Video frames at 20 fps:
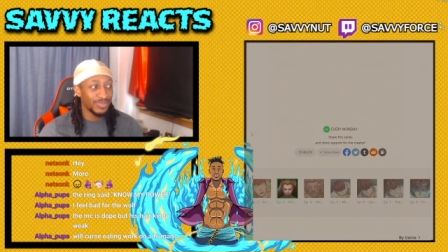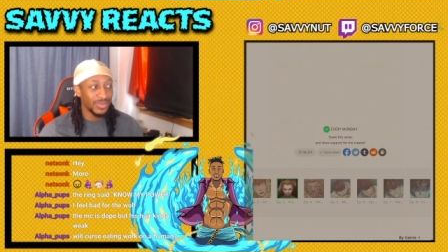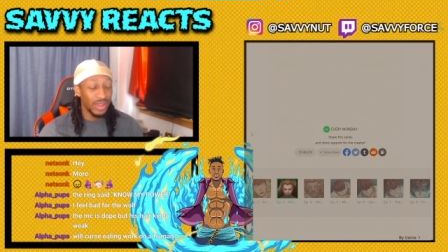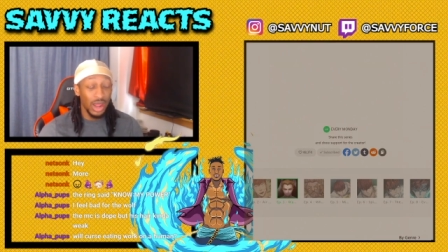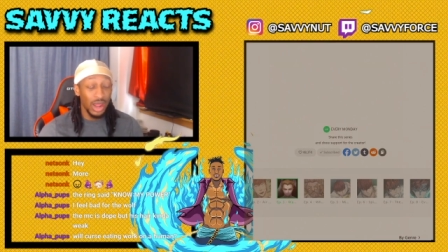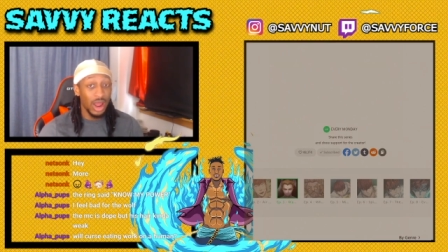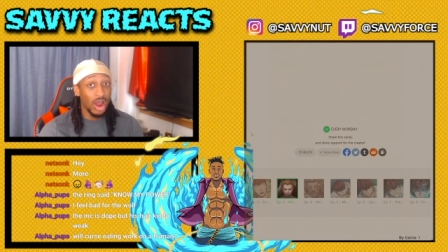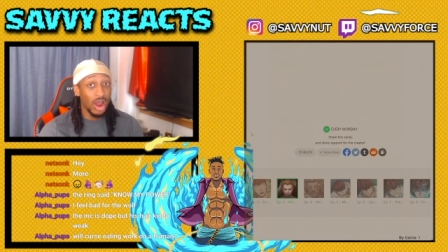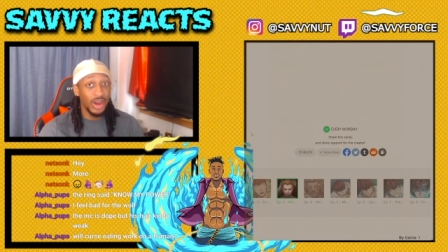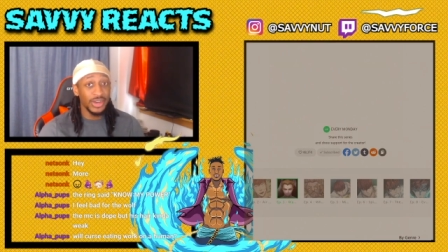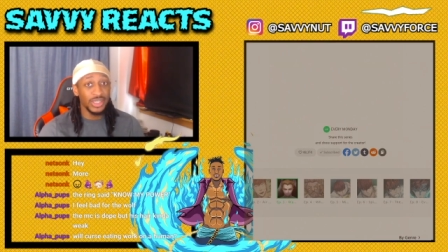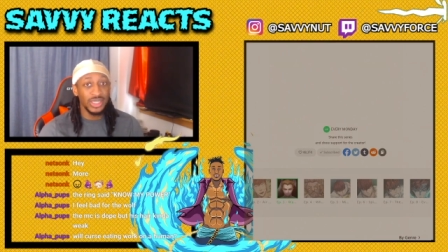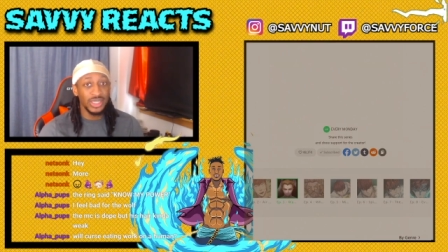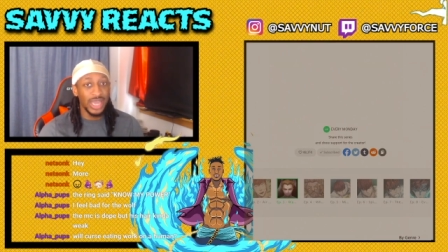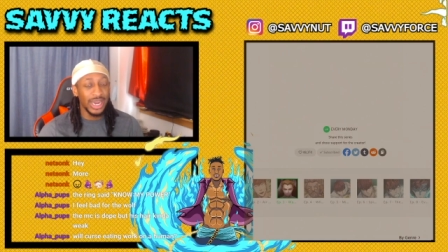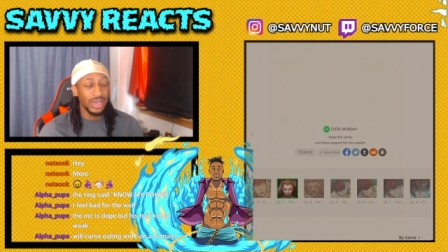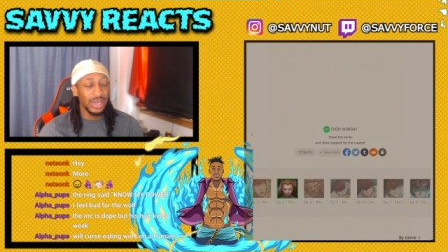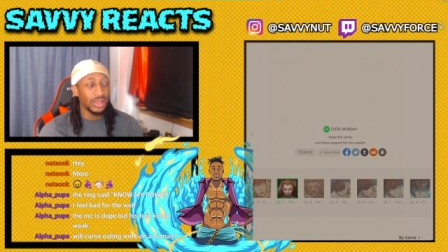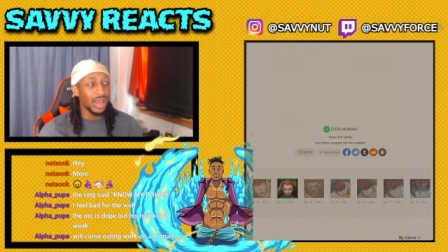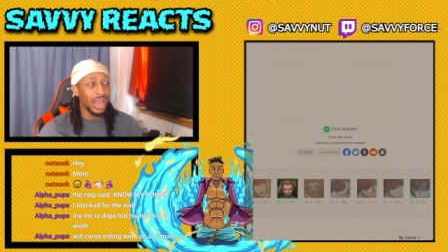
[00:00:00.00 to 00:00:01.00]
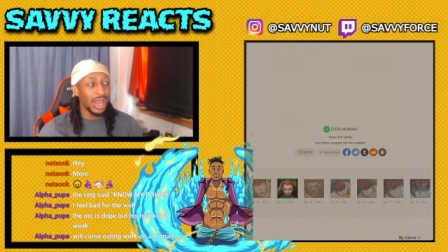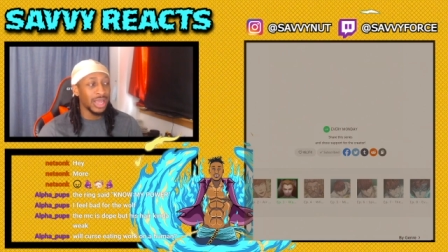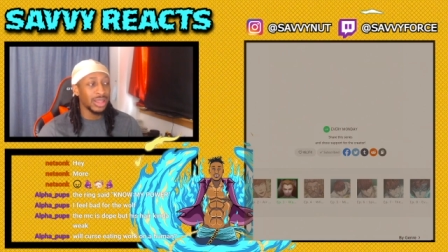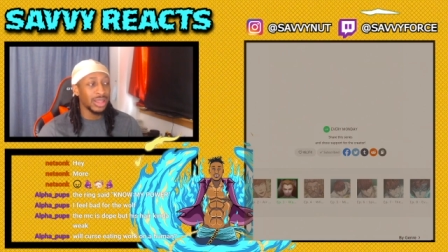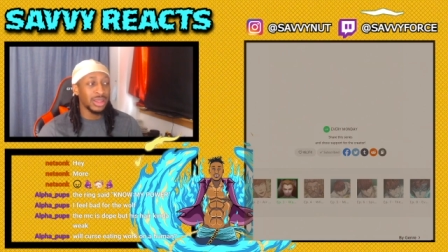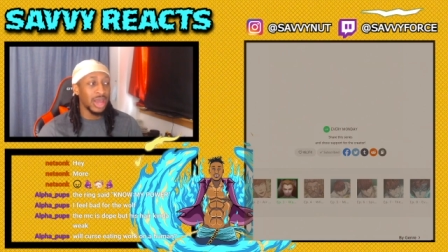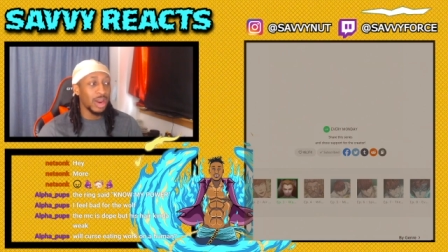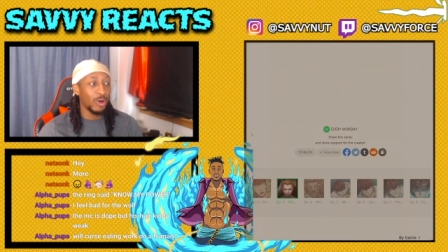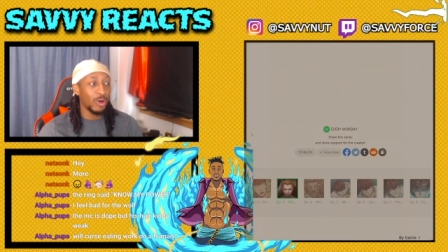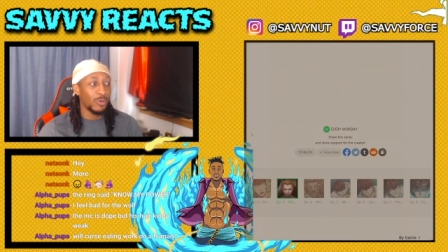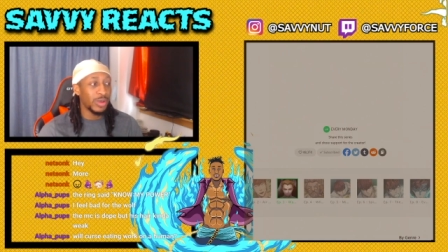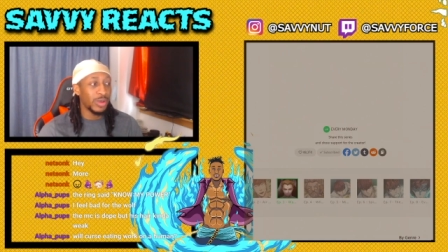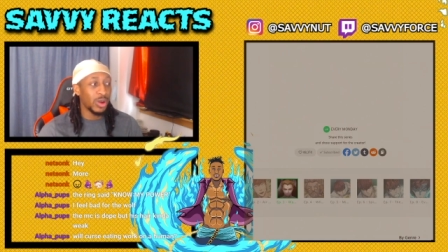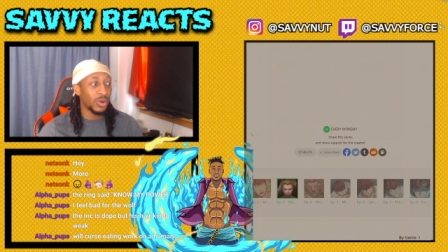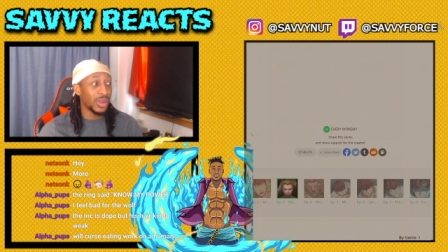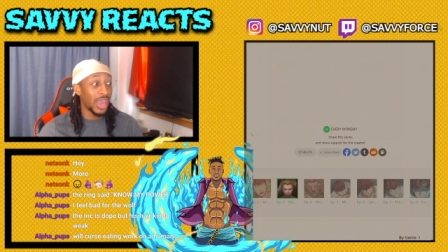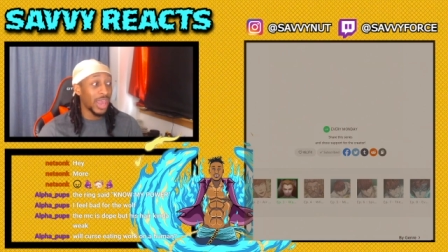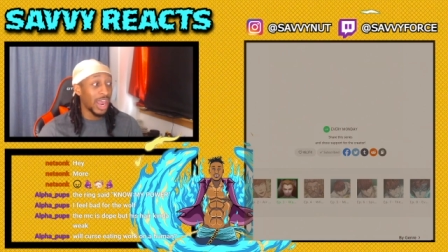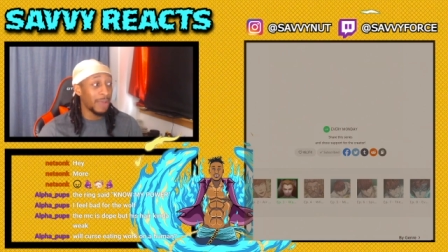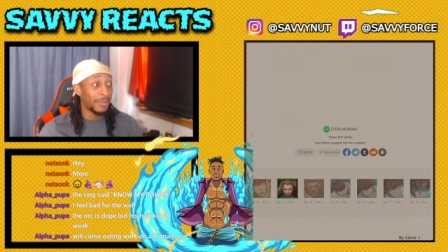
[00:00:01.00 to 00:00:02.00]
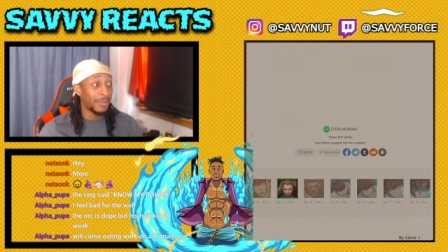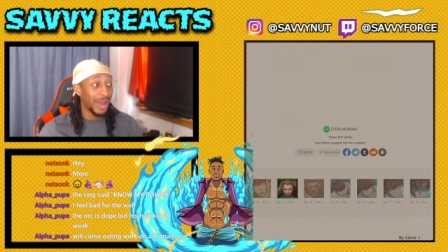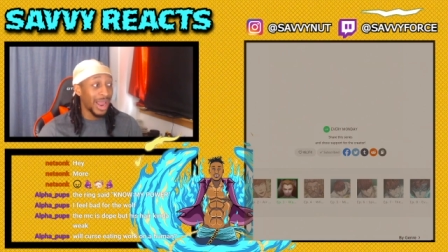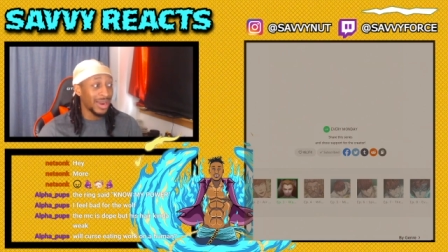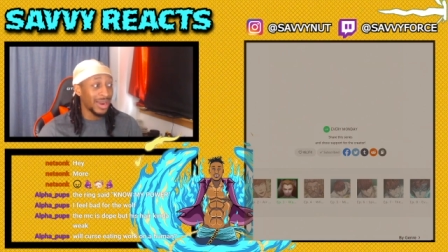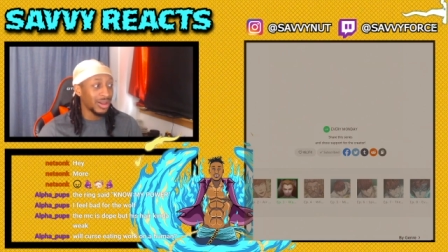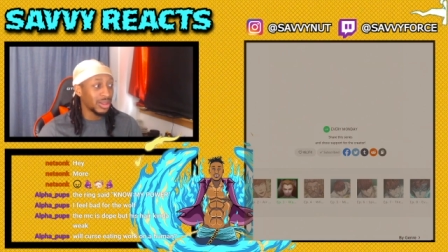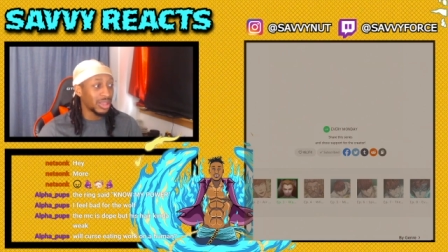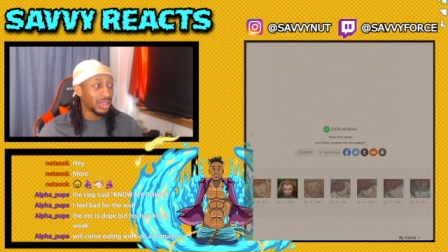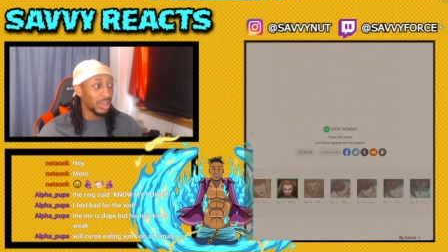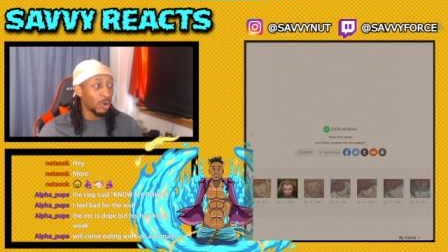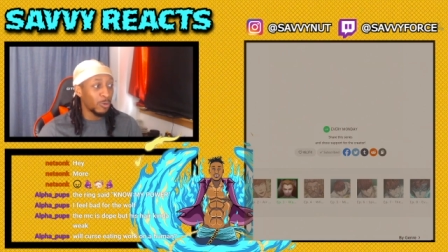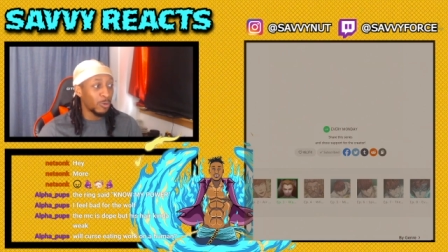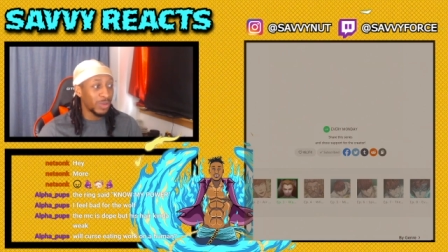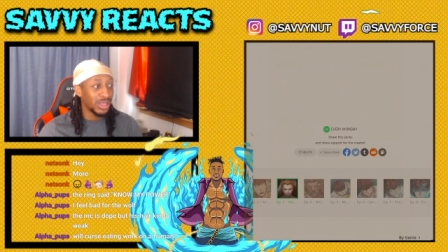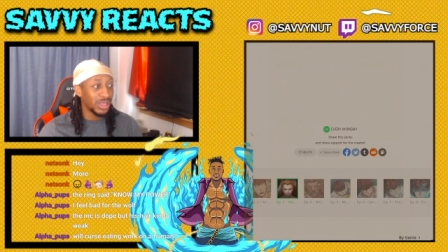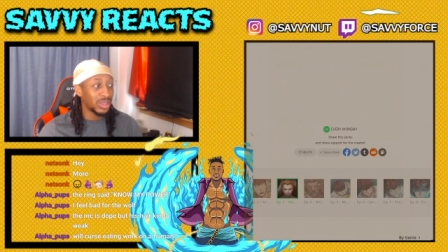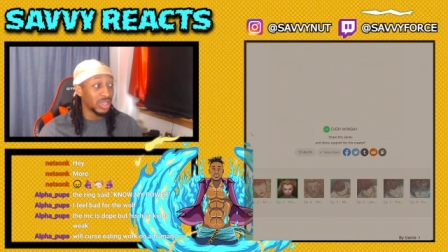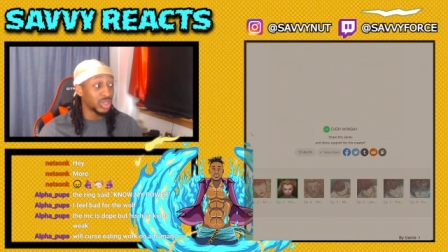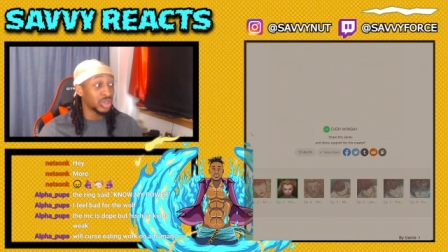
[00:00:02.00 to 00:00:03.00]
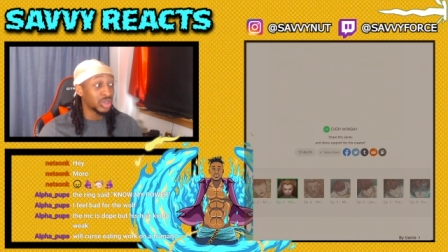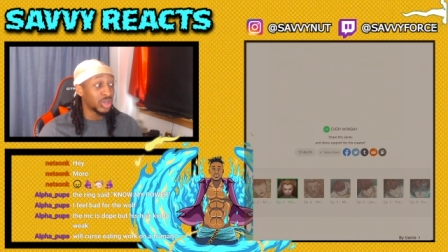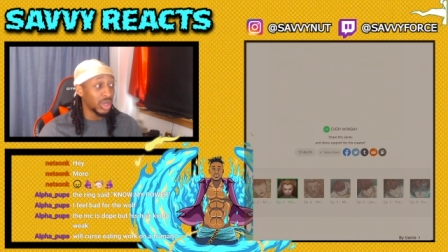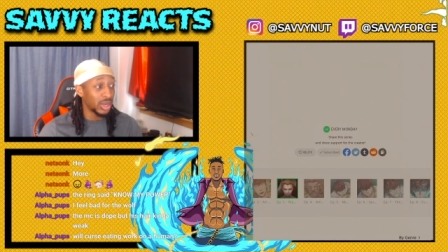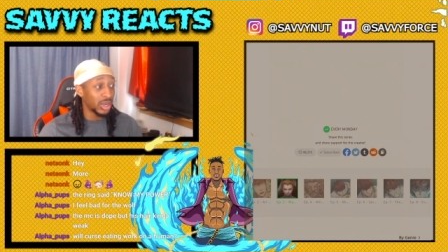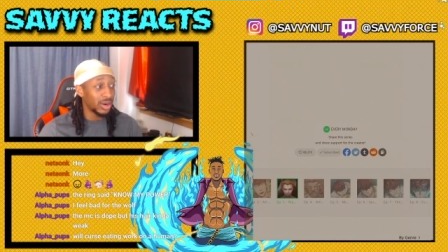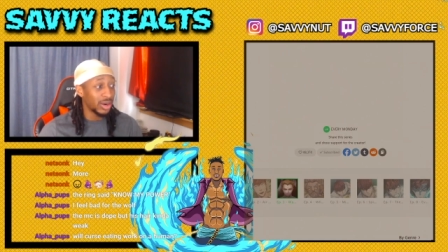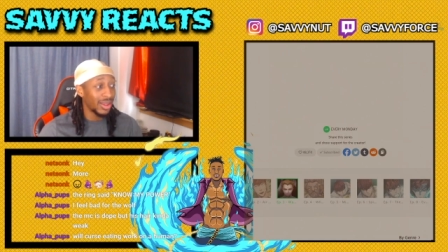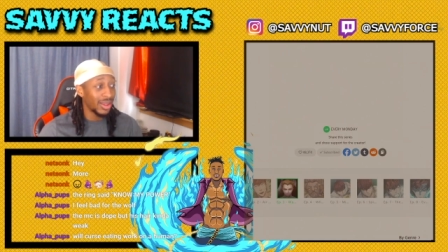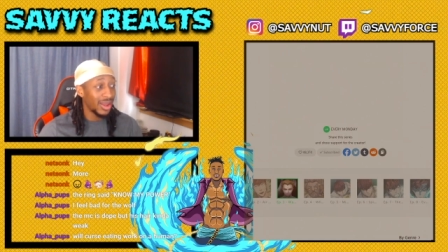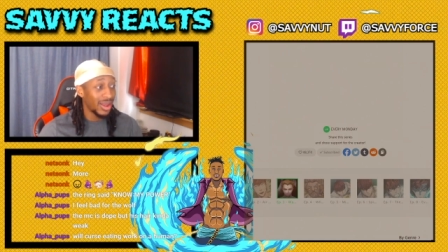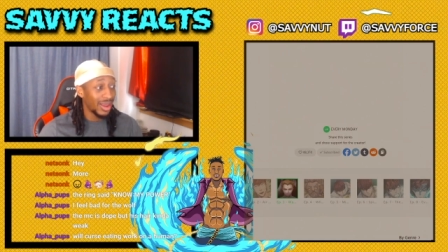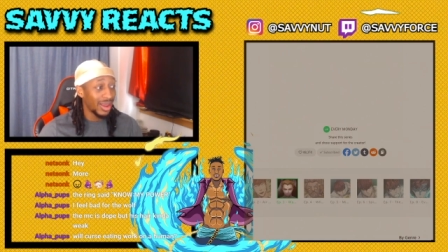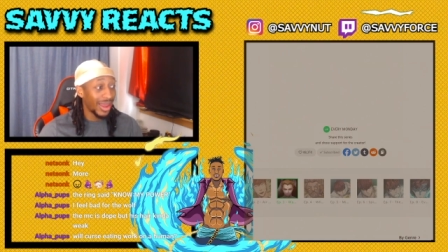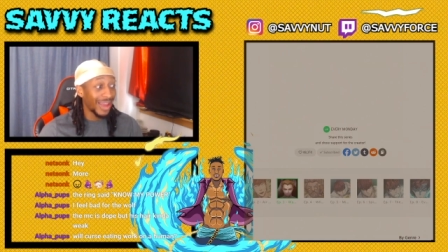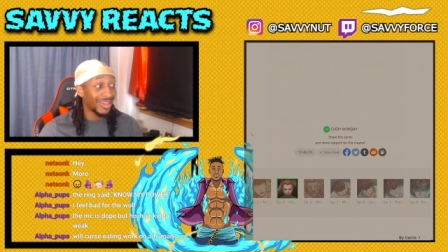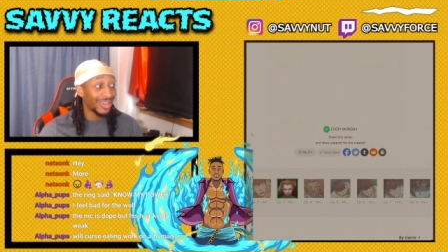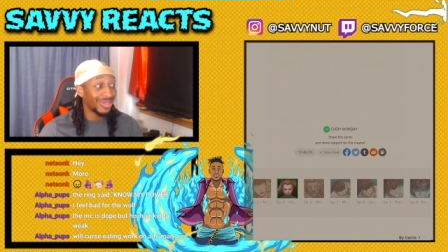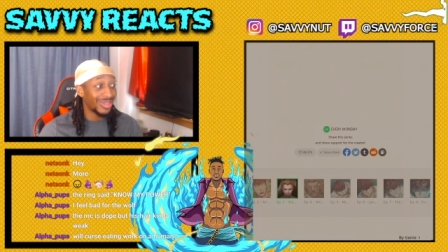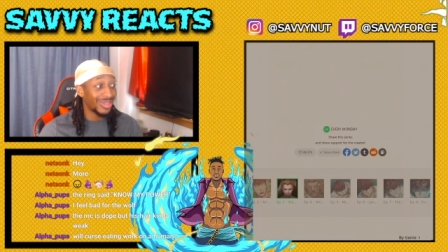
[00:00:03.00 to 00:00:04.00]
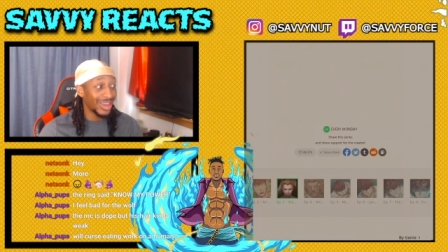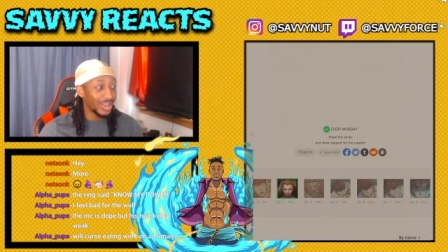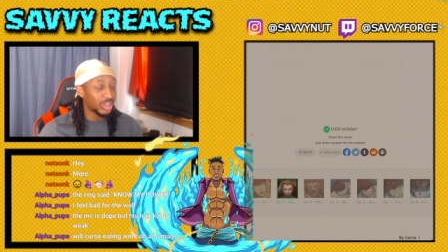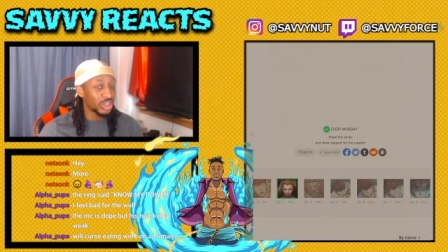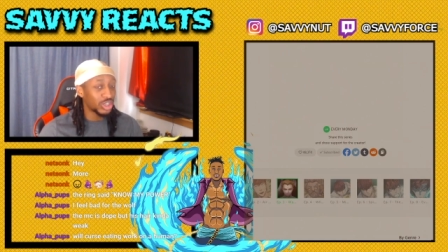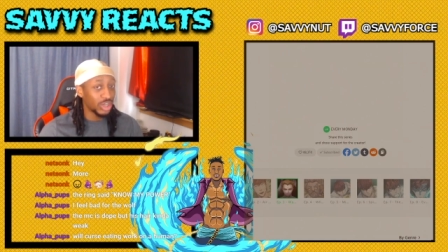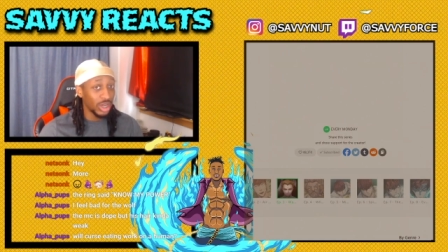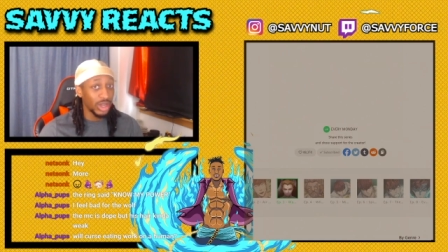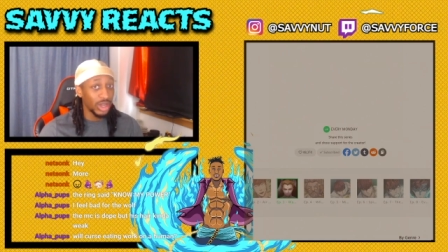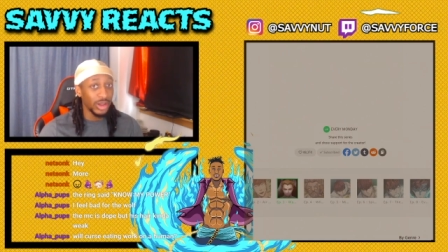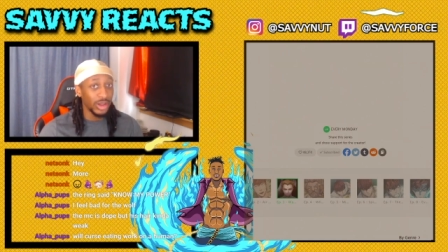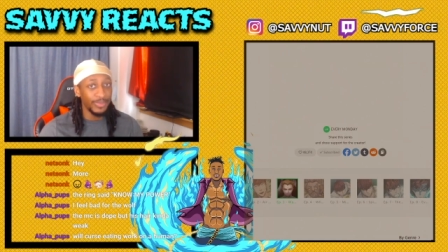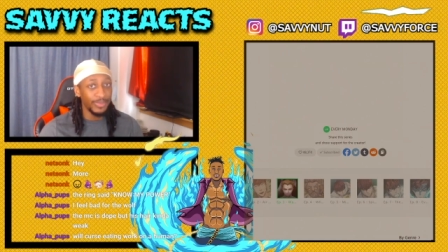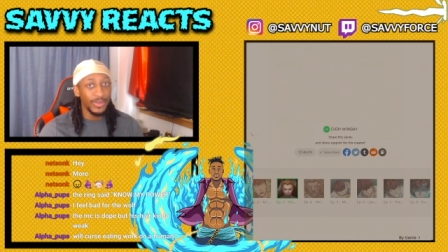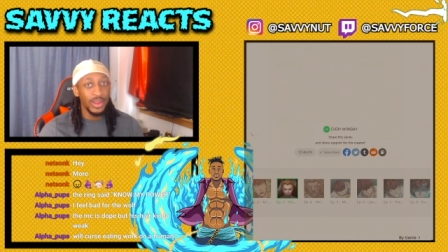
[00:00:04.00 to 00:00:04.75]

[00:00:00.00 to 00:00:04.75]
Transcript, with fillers: Honestly, I didn't I thought it would be okay, but I didn't think it would be this good. Like this good.